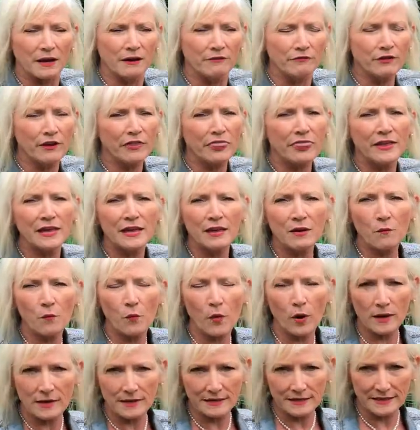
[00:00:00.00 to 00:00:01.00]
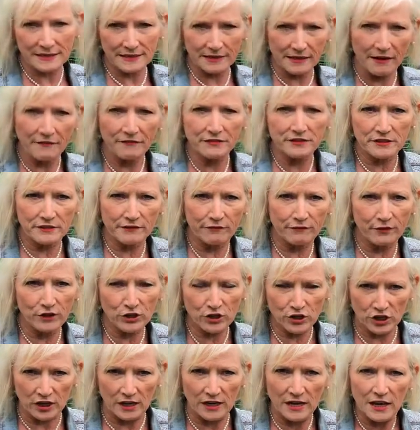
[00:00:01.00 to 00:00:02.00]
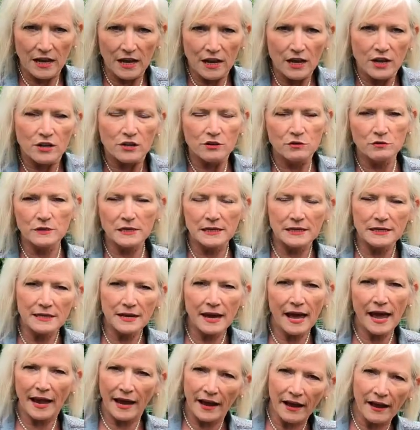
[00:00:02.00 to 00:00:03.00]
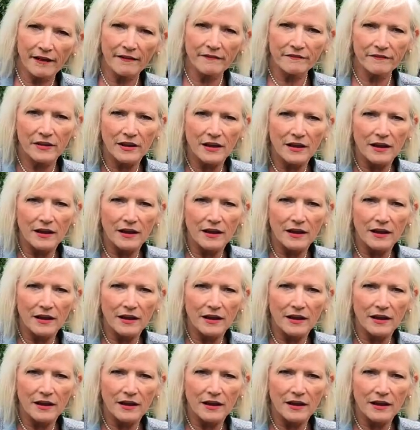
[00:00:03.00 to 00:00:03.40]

Everything was self-sufficient. You didn't have